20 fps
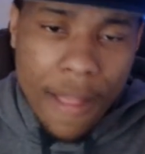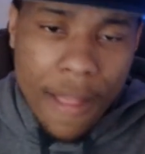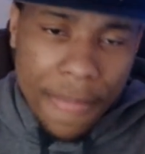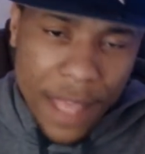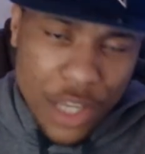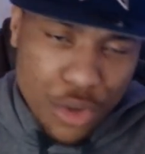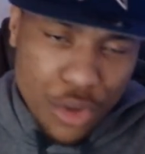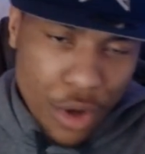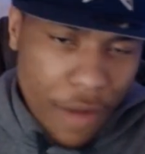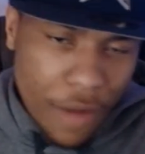
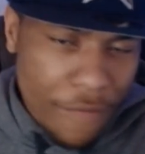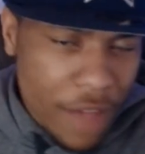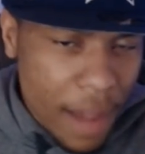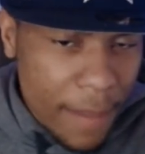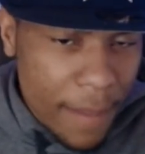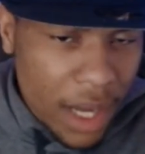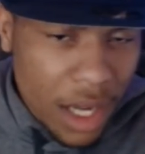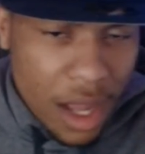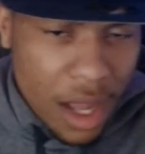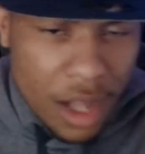That's where you can find
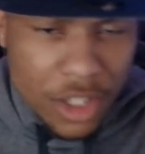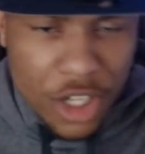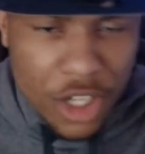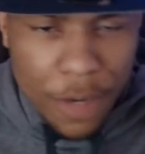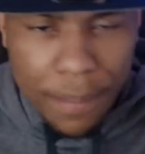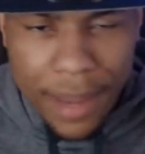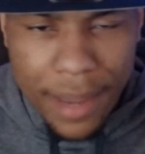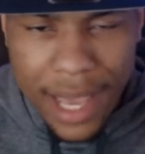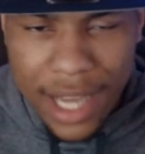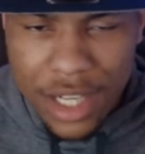my long-term
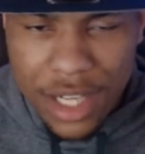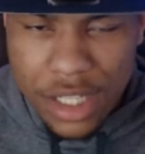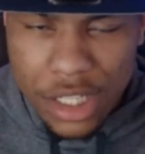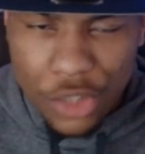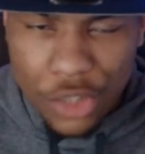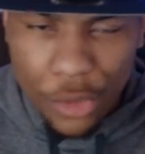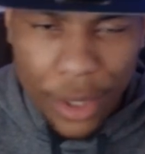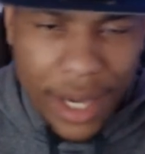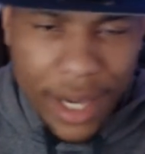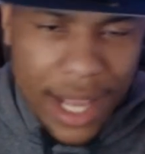packages,
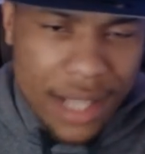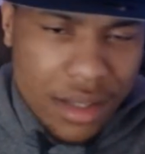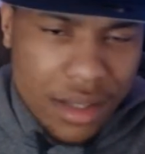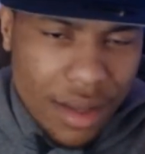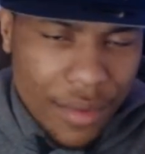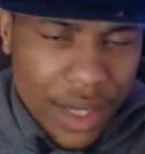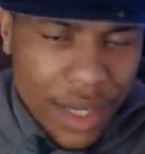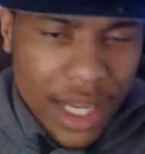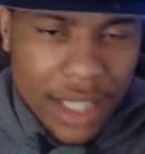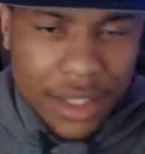three-day,
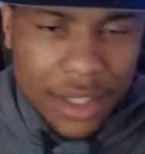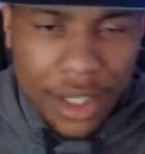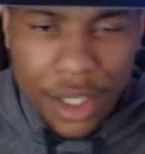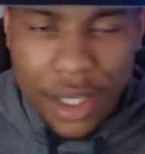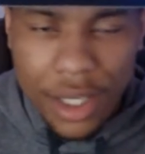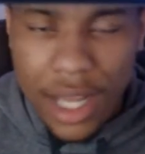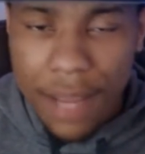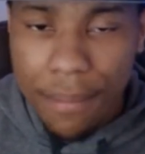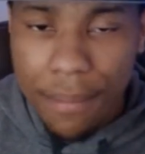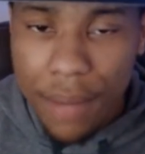seven-day,
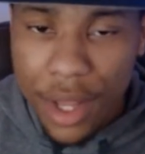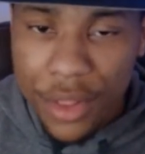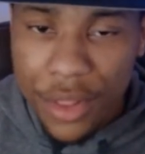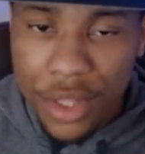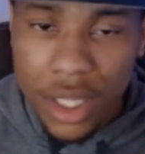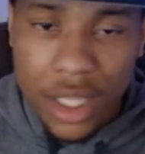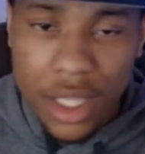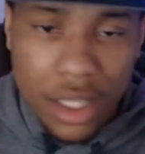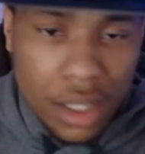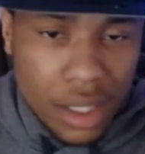thirty-day,
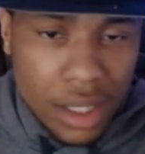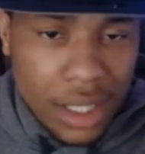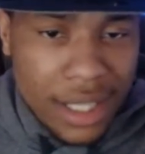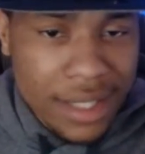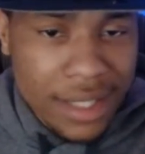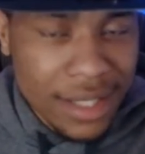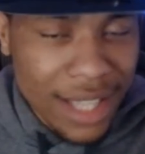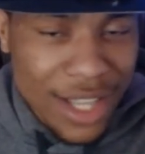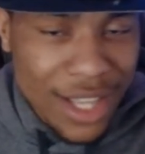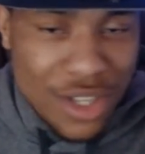monthly, yearly,
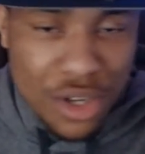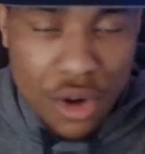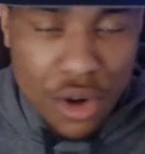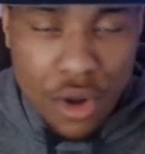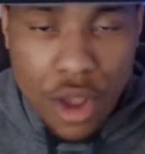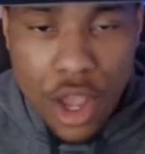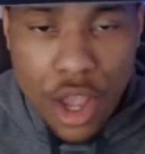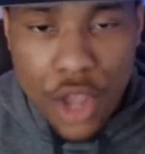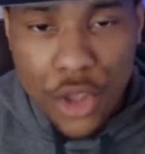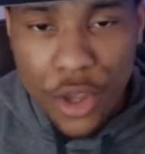seasonal.
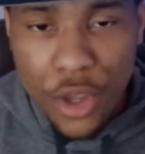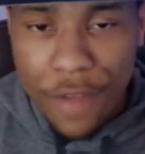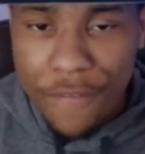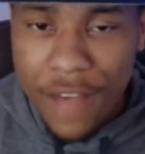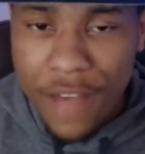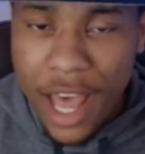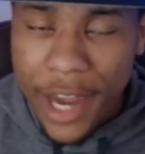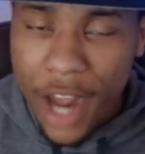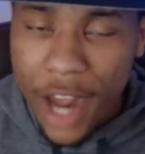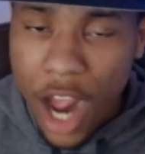You can
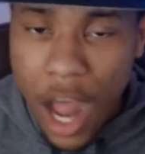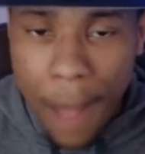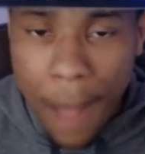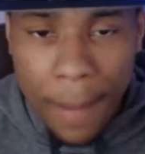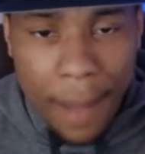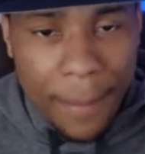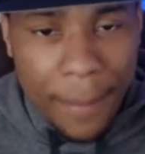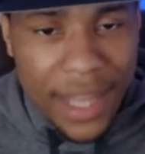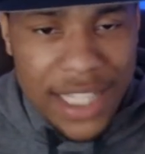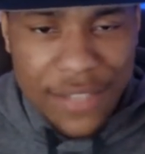find all
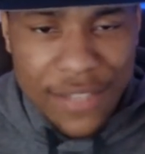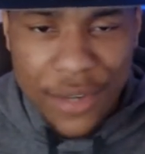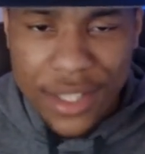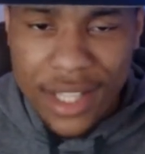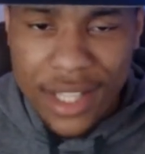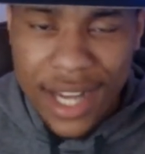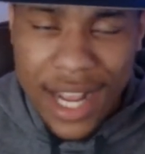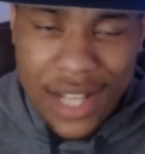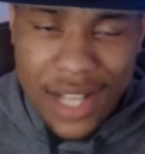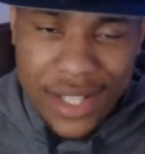my bets for
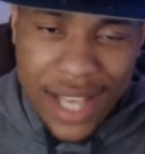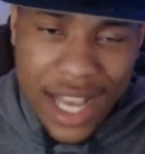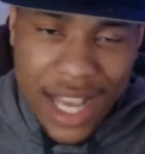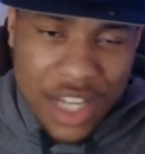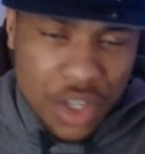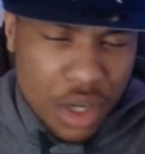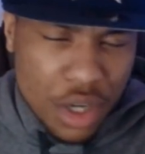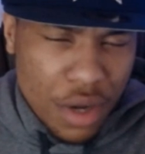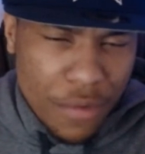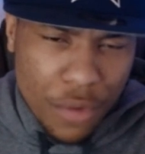today's
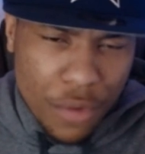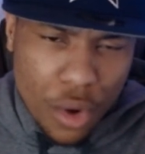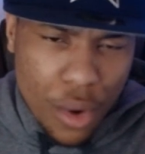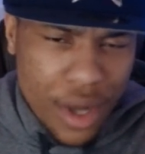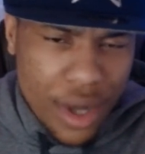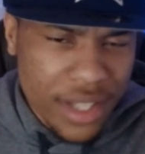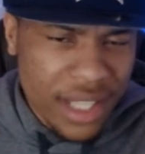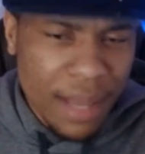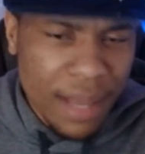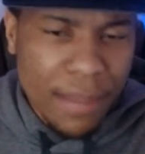action. Of
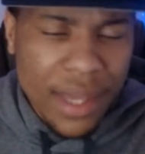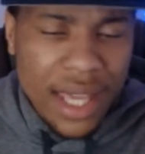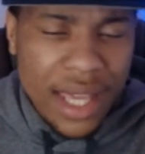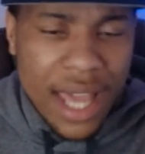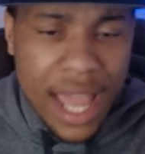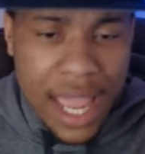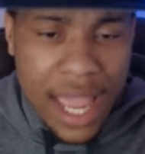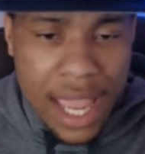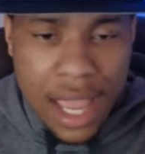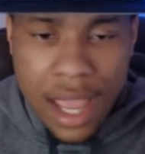course, N B
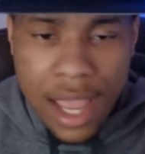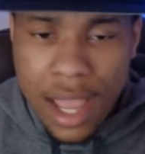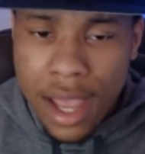A.